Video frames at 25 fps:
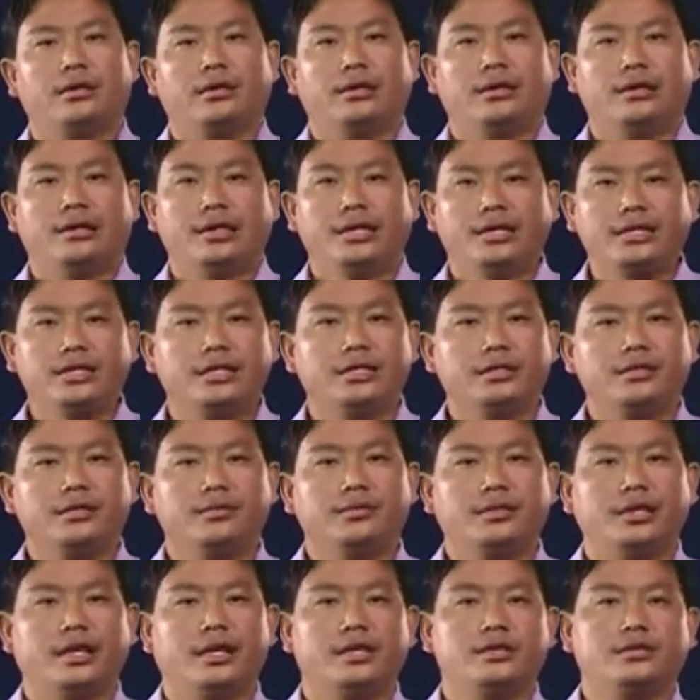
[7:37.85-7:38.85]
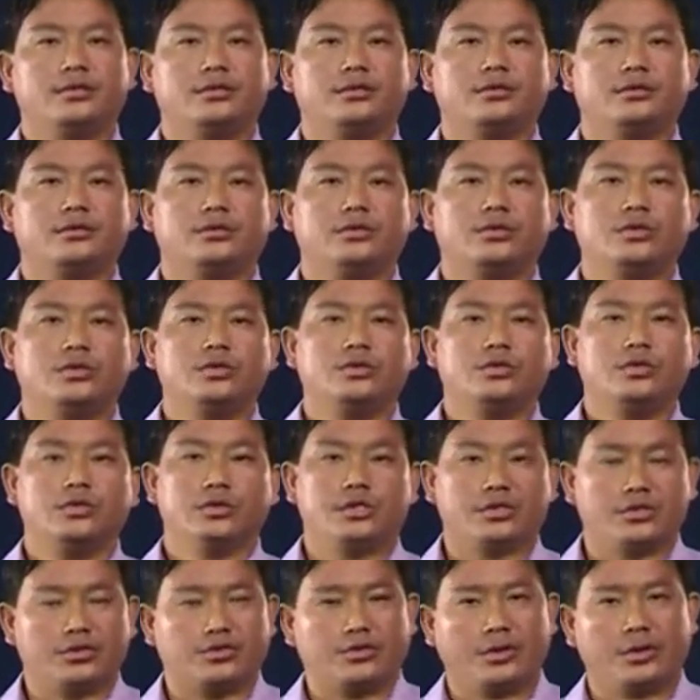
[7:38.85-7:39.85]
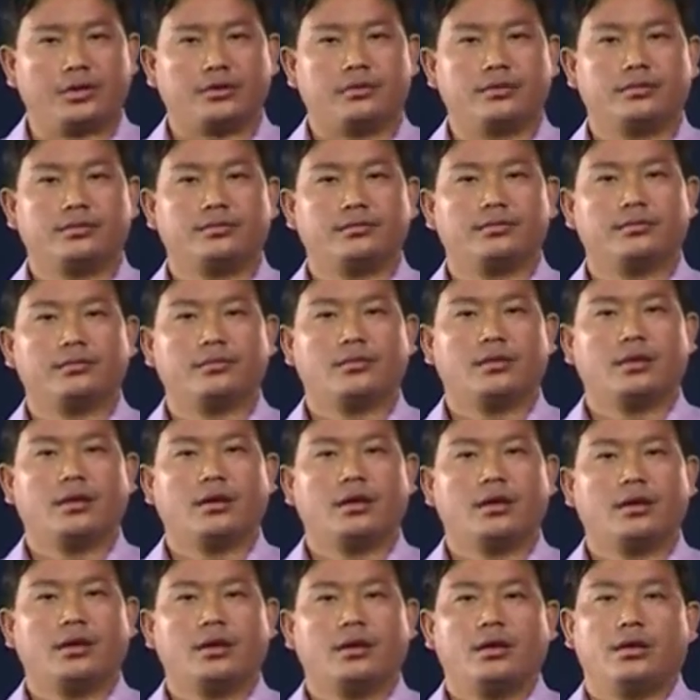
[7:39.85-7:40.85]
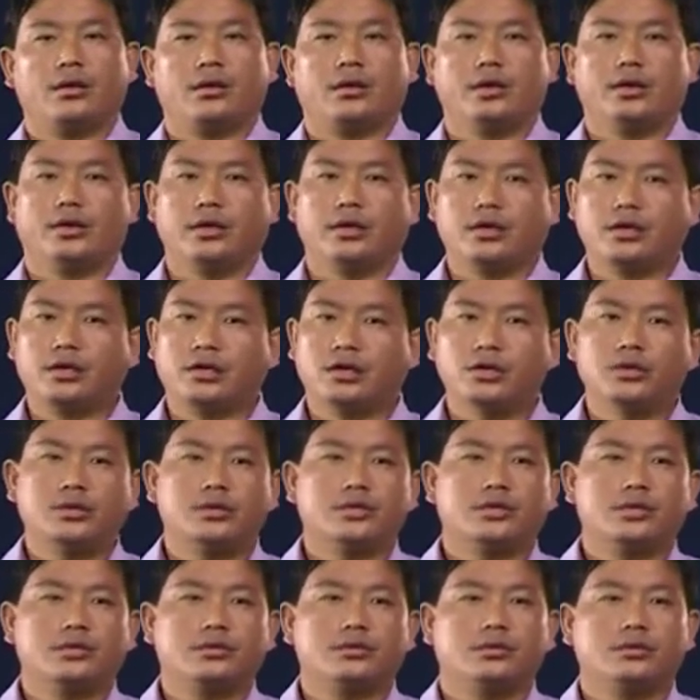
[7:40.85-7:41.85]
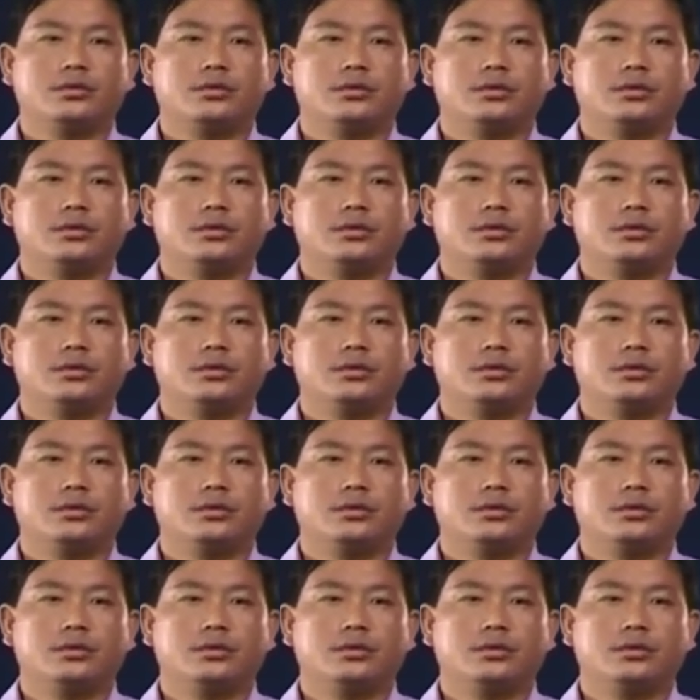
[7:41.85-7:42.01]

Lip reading: linking the village to the district. It includes